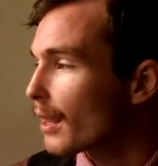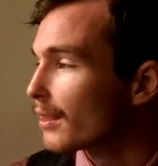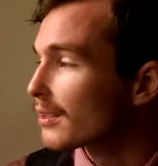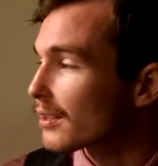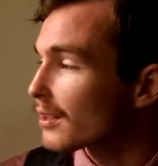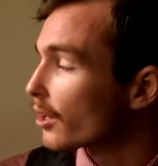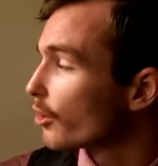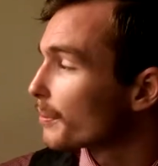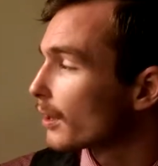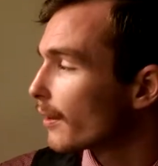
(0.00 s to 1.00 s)
And this is the
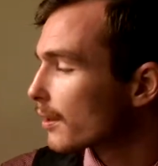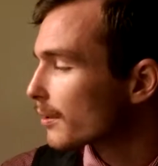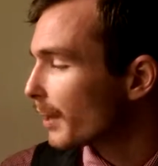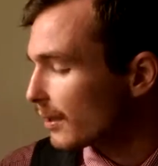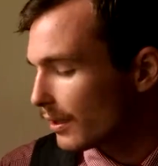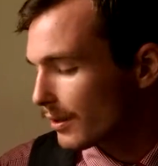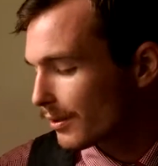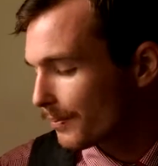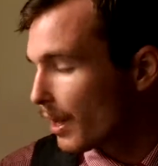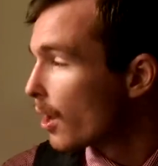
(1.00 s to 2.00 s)
Cryptolithus species.